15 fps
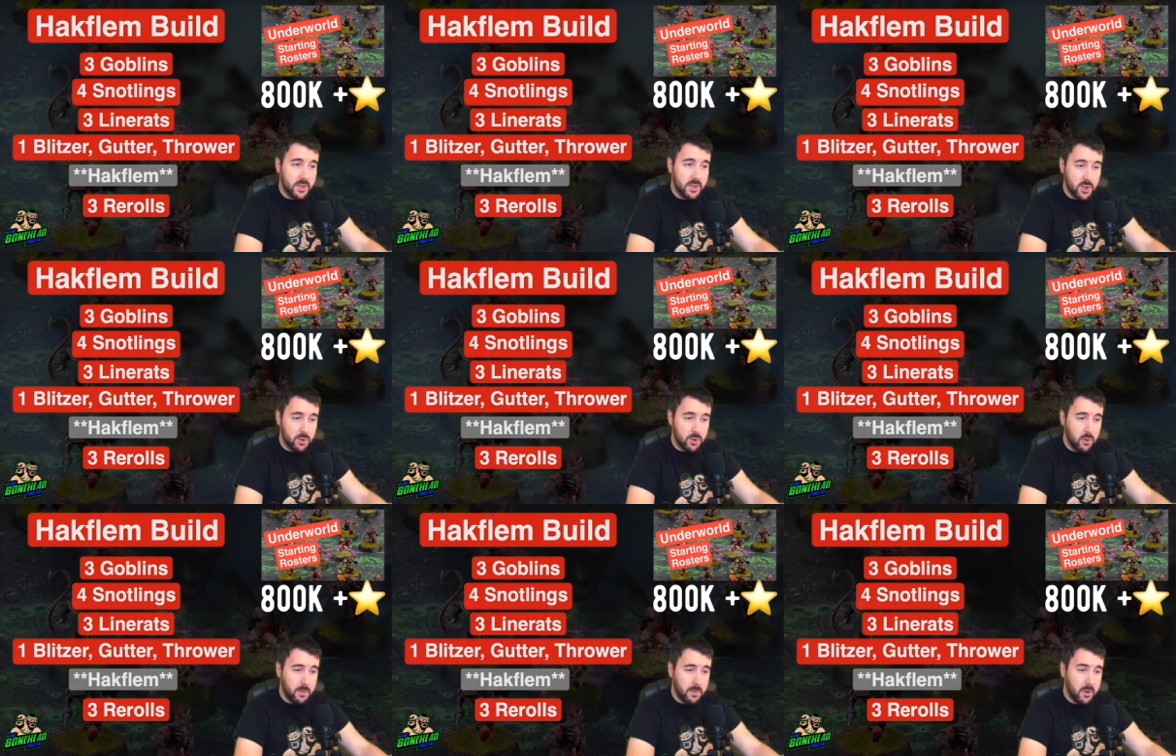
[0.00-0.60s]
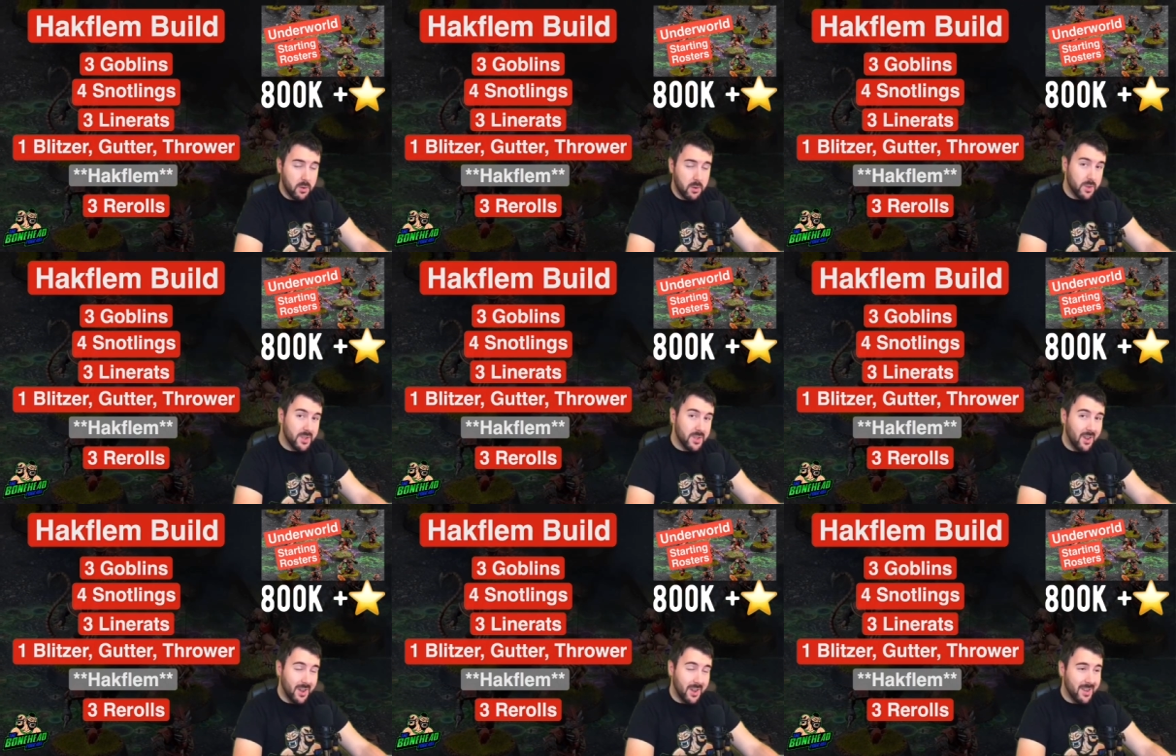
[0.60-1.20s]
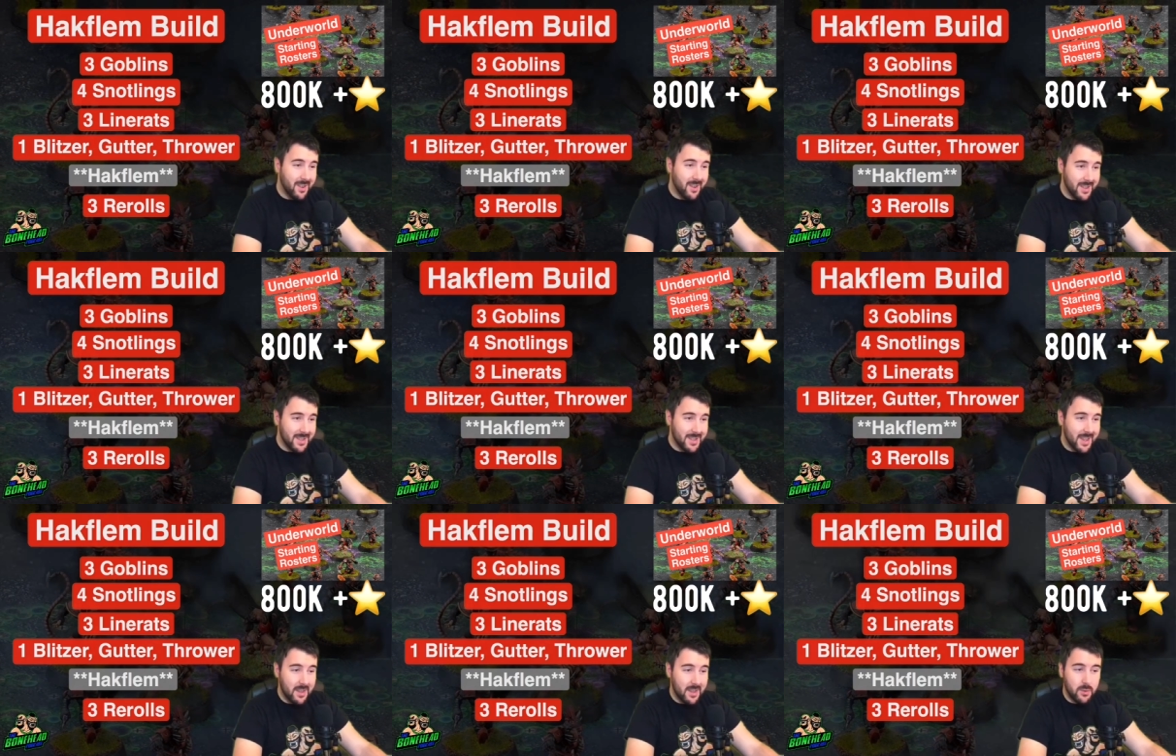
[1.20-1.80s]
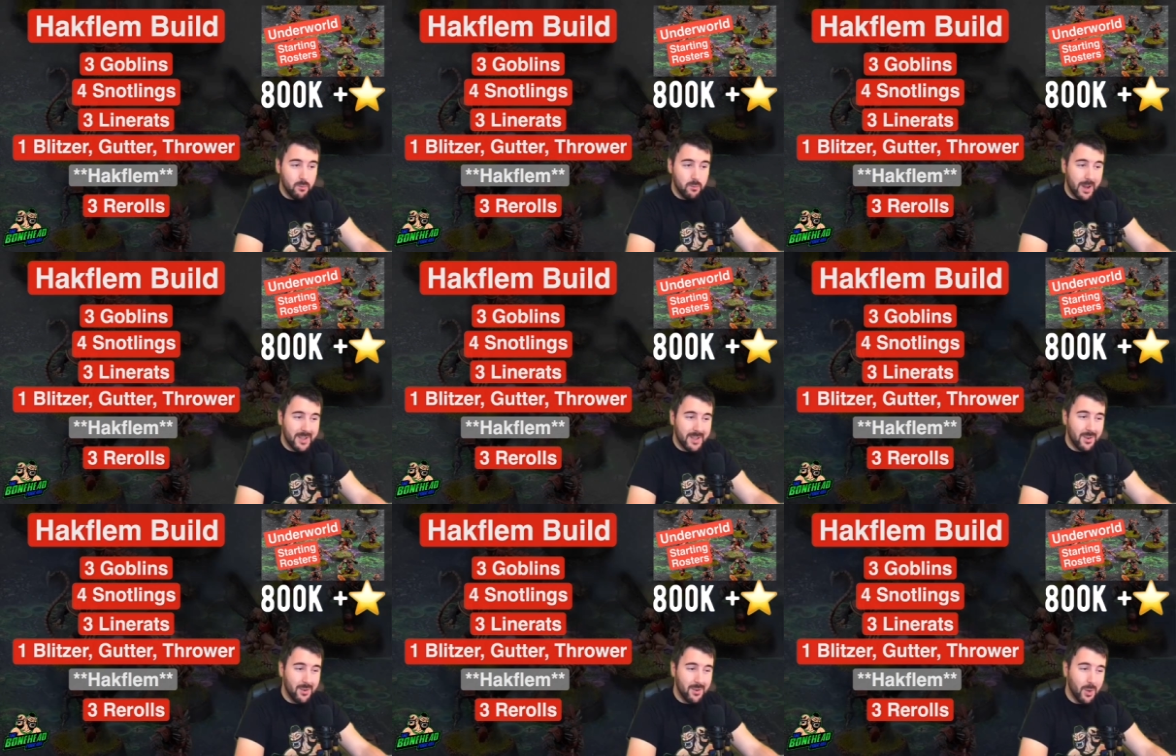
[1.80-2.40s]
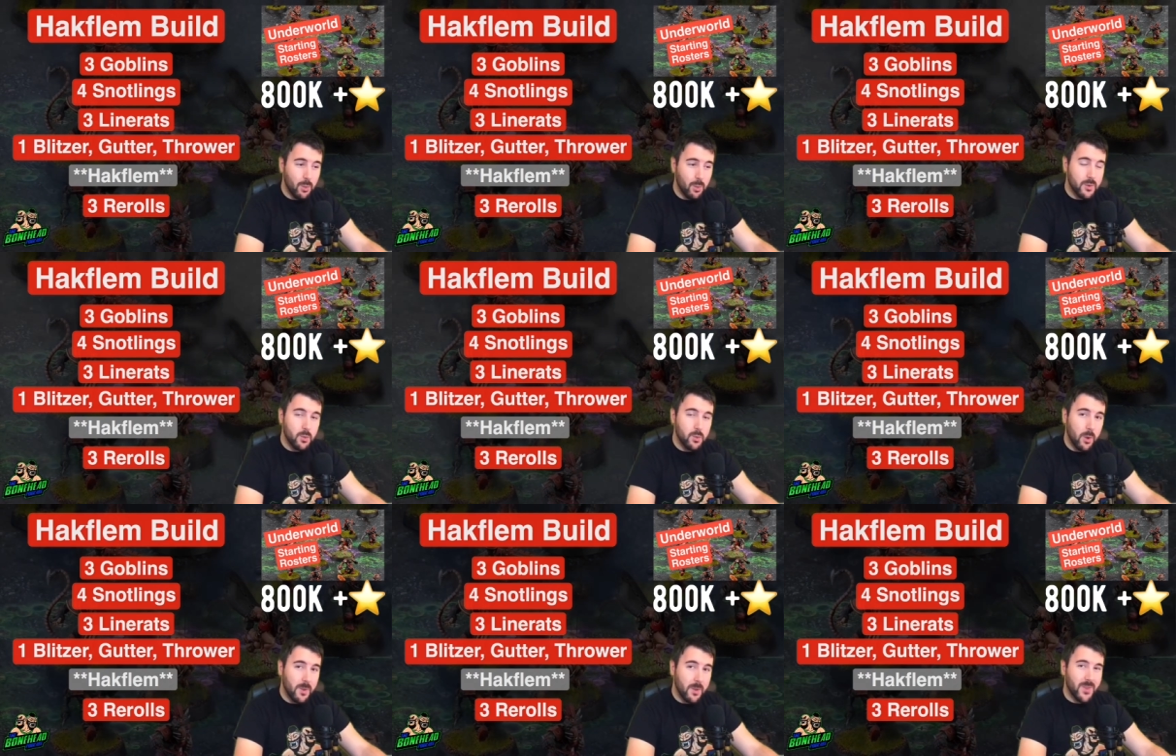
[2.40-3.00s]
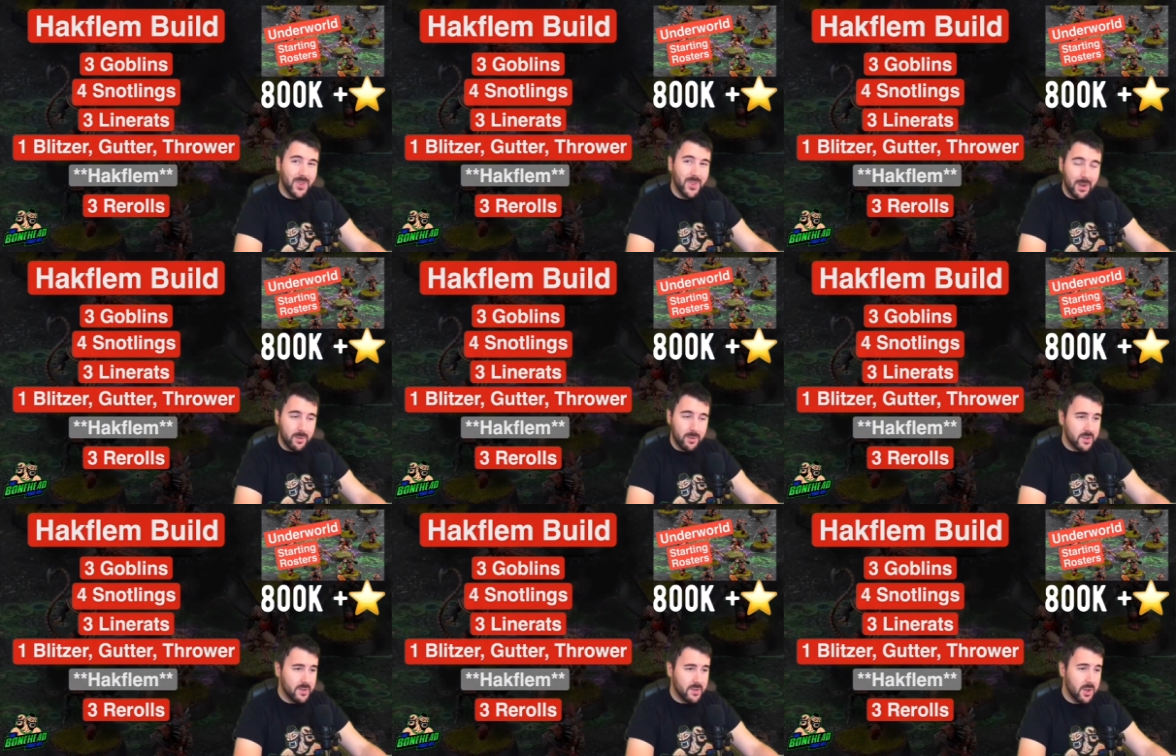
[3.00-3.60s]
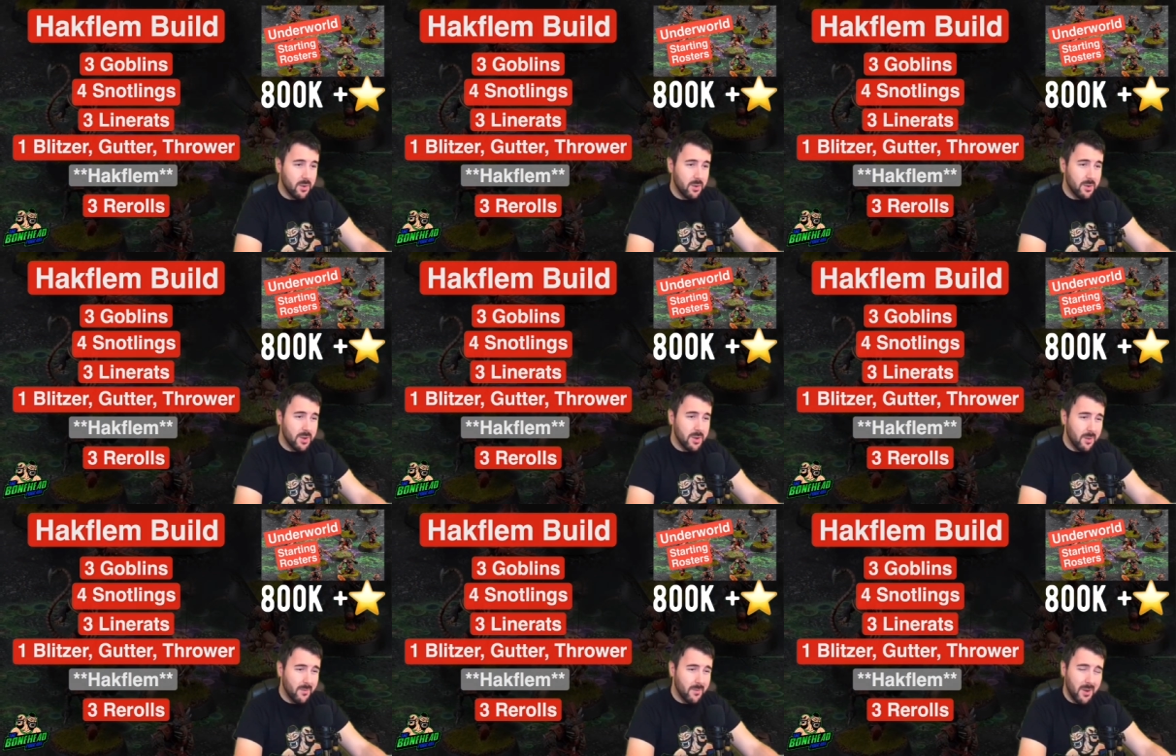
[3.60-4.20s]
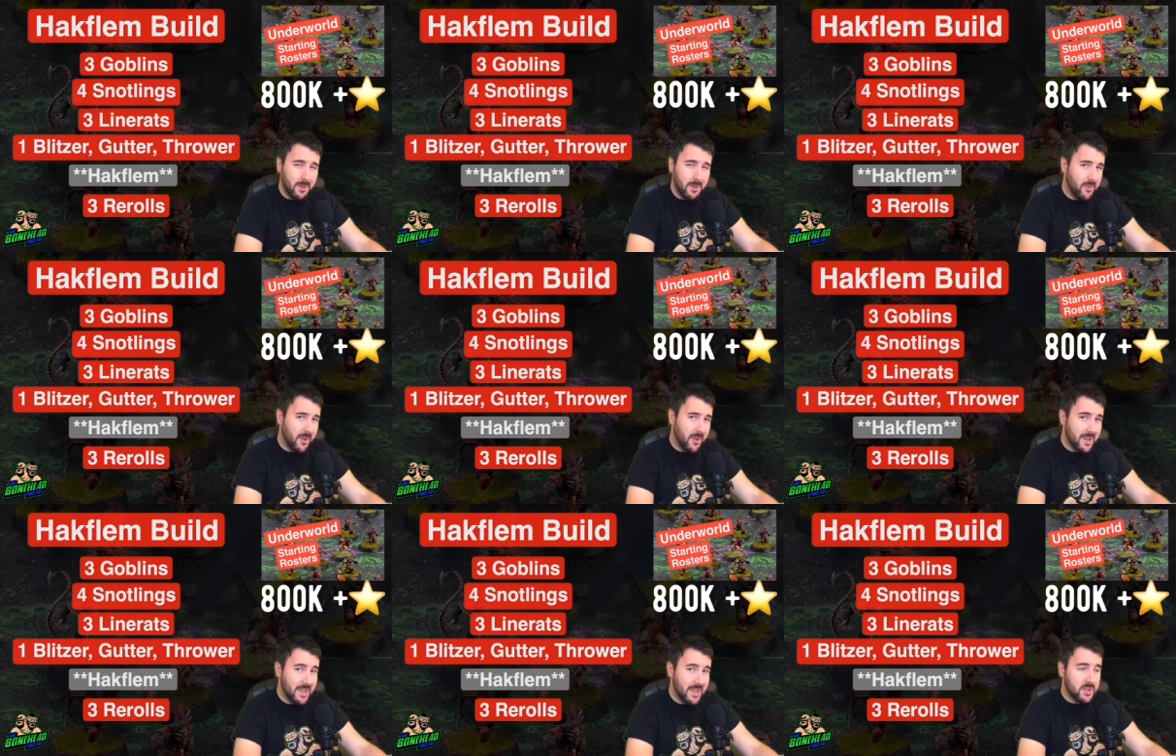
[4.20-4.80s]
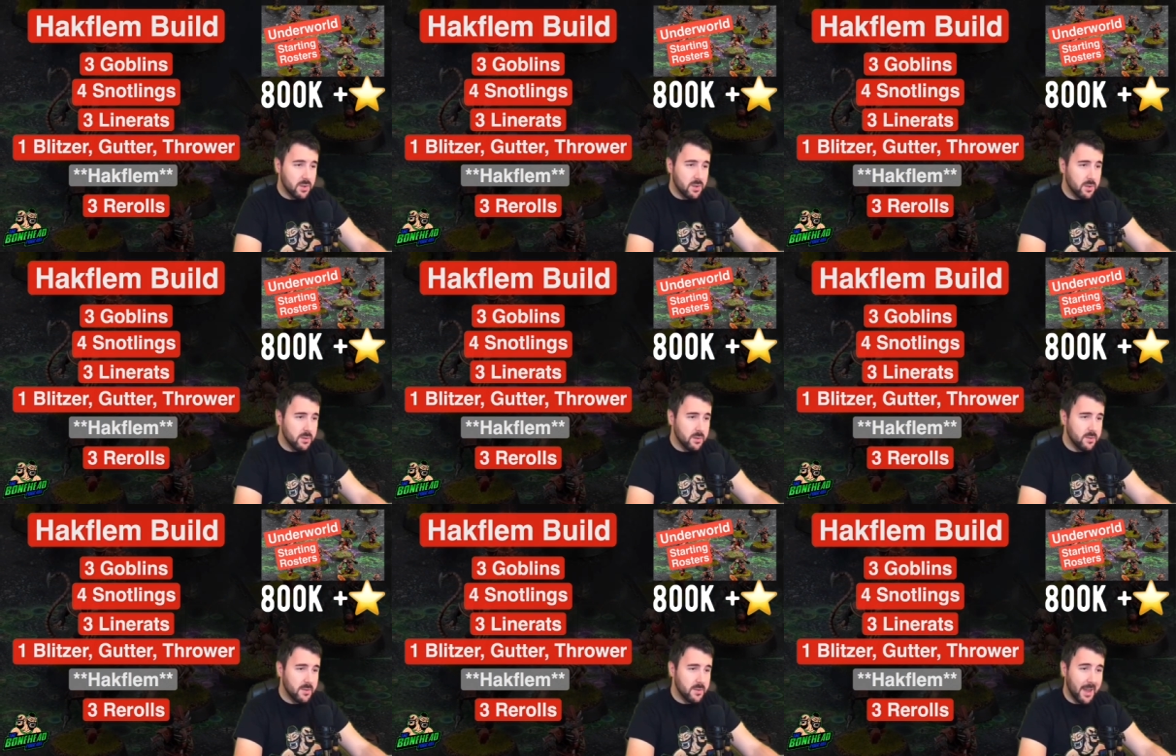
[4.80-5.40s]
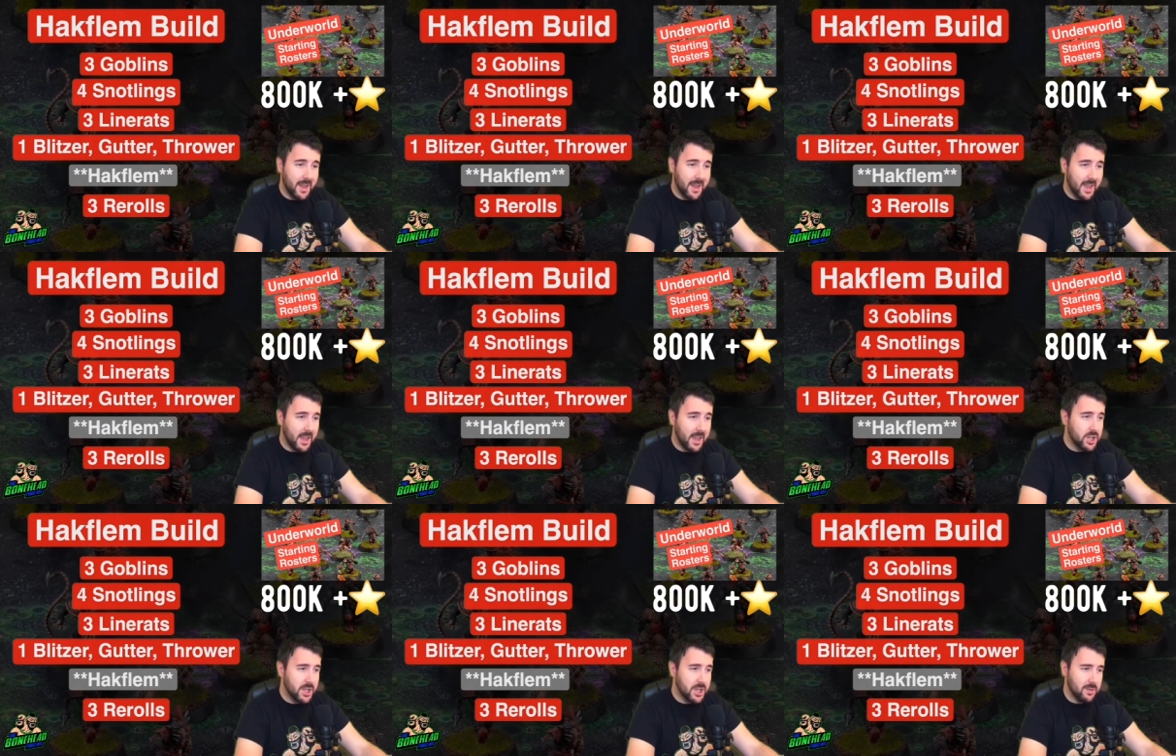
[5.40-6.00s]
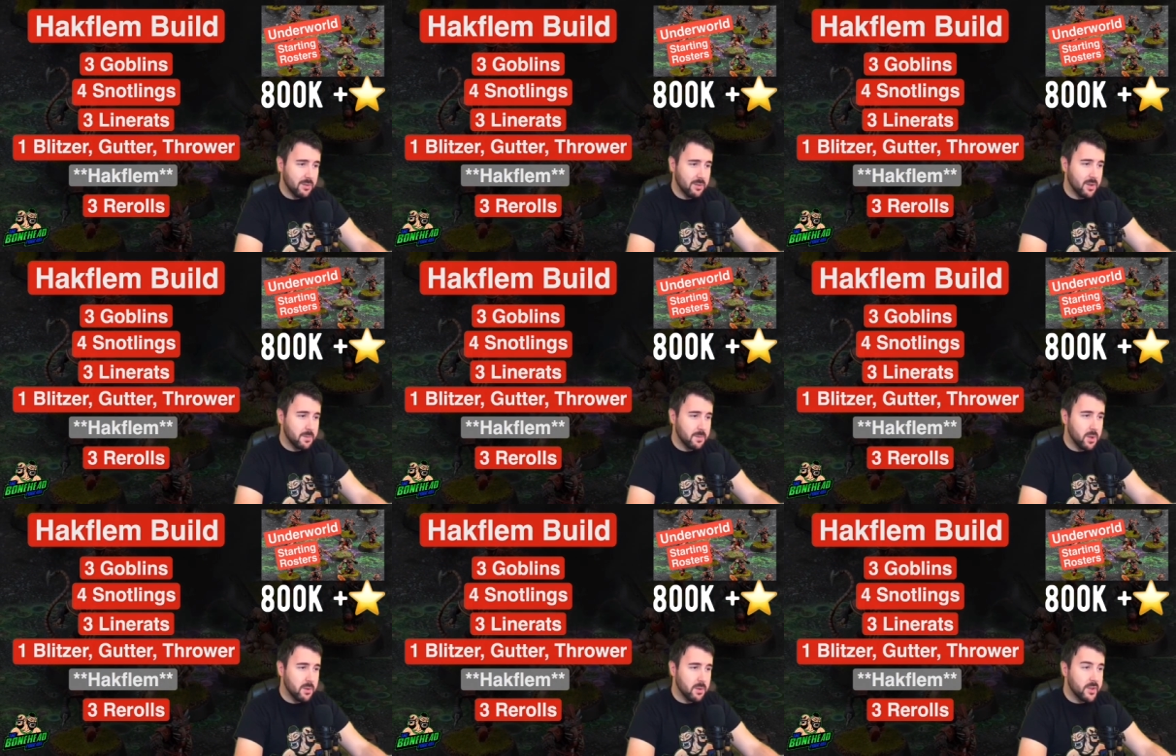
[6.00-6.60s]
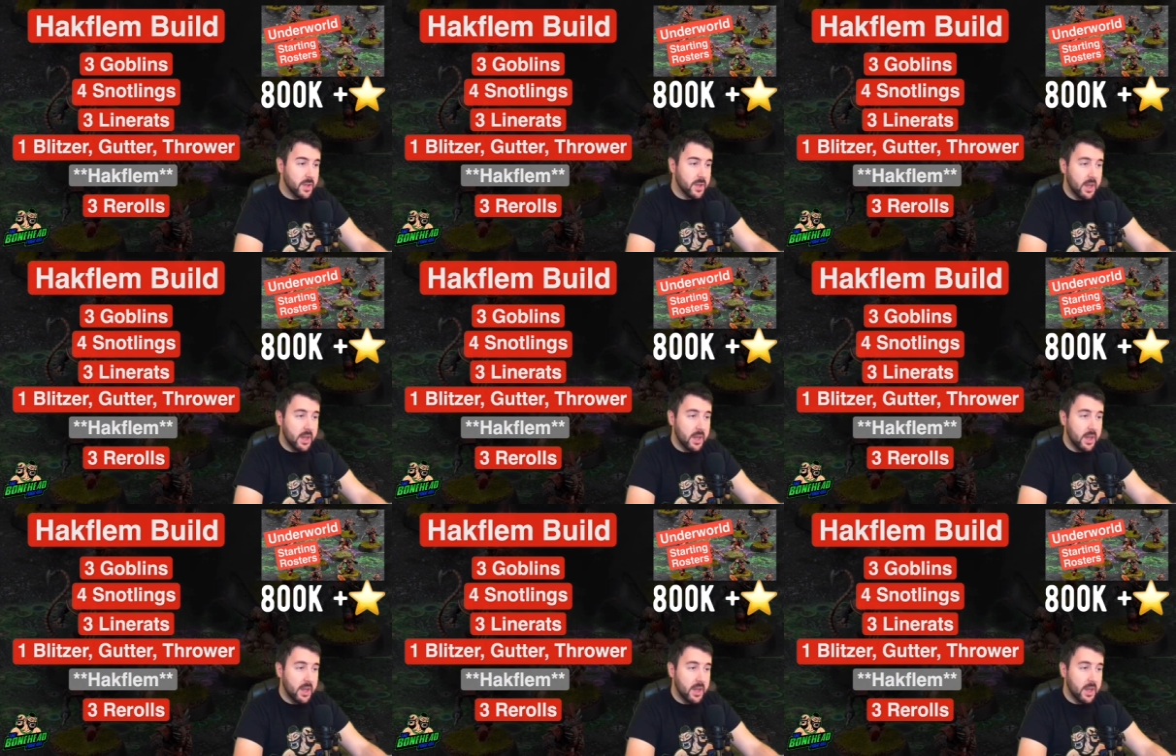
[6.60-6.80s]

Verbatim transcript: So the troll build was 990, the rat ogre was 1000. So you got no very very little spare cash in either of those builds.